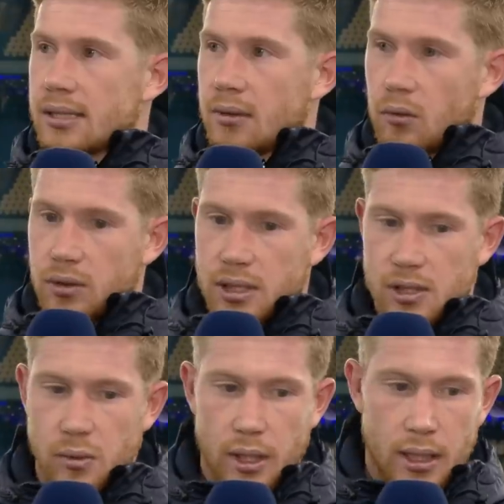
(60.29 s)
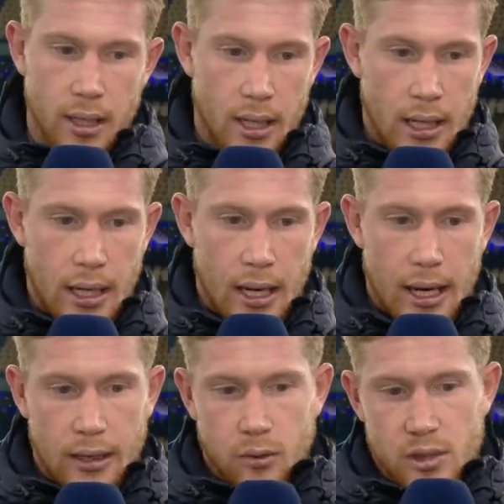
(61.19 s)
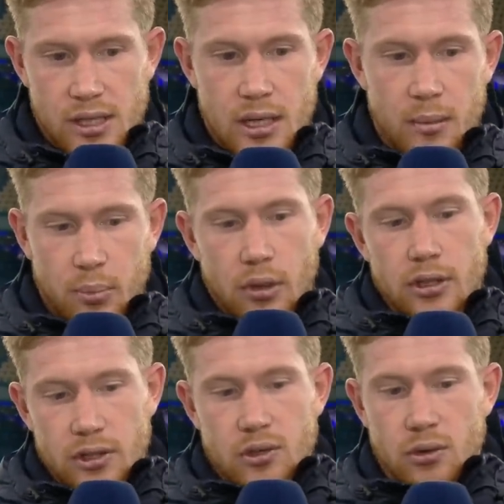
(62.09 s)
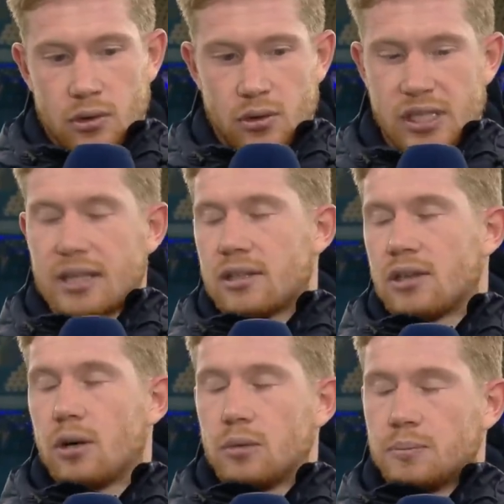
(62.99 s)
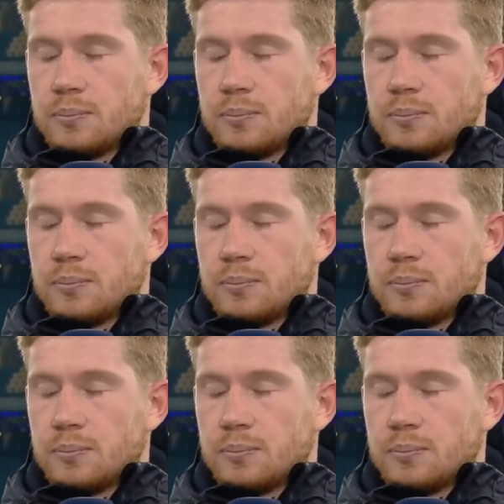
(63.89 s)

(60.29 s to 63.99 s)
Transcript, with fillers: that w this way, and it was uh, important to to set the tone.